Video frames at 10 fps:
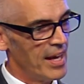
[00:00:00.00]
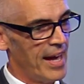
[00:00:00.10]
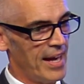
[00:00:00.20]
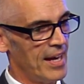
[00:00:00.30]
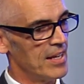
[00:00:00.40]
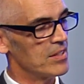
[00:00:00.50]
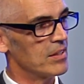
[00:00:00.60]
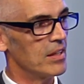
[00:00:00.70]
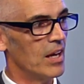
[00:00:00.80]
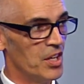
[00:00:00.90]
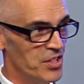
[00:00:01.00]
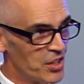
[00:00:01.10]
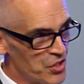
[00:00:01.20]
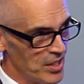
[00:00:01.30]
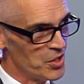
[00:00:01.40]
and
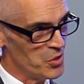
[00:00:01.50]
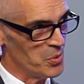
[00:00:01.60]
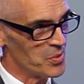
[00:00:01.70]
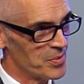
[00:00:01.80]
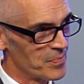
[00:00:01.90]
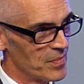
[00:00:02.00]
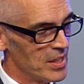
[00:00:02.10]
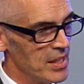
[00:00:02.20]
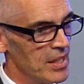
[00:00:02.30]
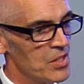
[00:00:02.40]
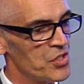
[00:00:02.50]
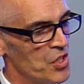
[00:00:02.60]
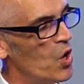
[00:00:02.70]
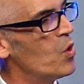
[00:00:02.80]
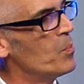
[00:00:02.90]
addiction issues.
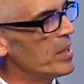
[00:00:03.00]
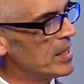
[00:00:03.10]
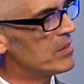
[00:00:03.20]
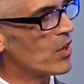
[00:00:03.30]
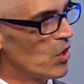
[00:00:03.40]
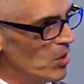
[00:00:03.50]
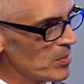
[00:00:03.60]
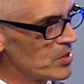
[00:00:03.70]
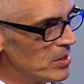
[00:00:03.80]
So many of our homeless